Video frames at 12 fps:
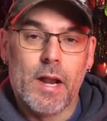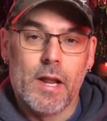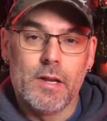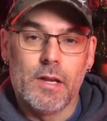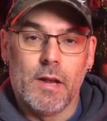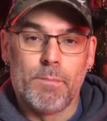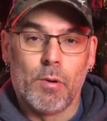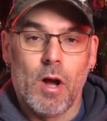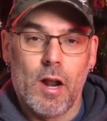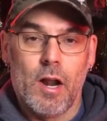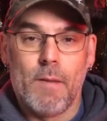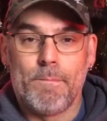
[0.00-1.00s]
but it
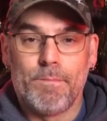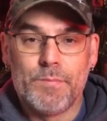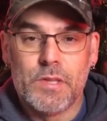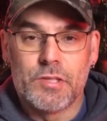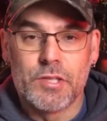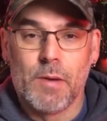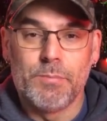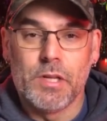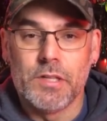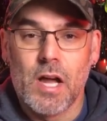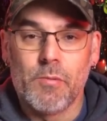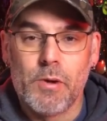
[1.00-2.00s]
brought up
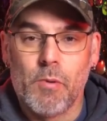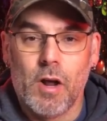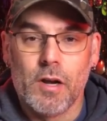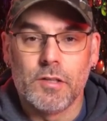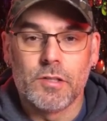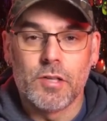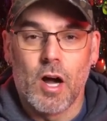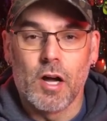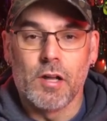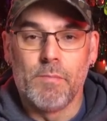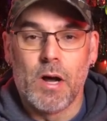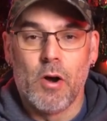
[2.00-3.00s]
something that we wanted to
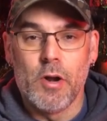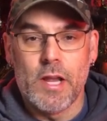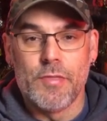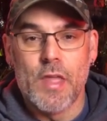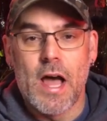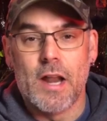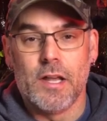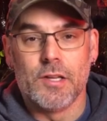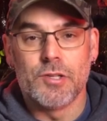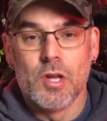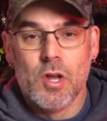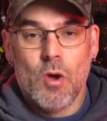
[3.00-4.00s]
talk about, and that
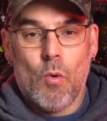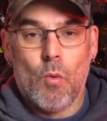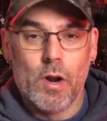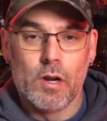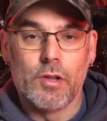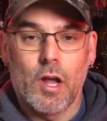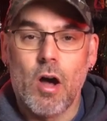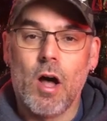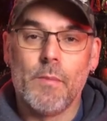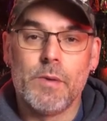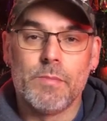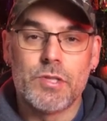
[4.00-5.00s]
is, what are the
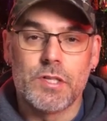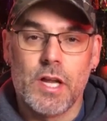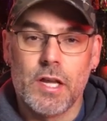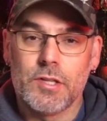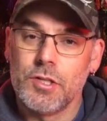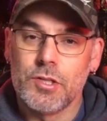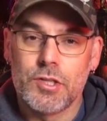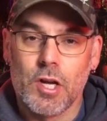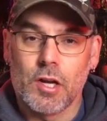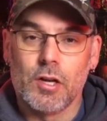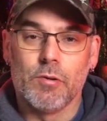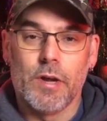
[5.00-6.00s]
common mistakes in
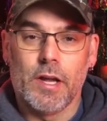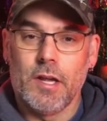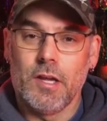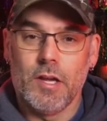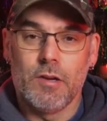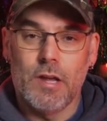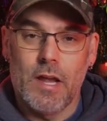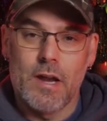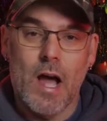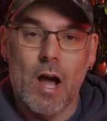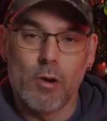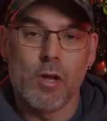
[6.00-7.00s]
sucker rigging,
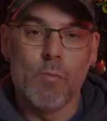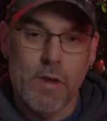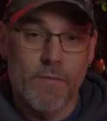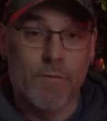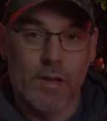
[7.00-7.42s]
and how can we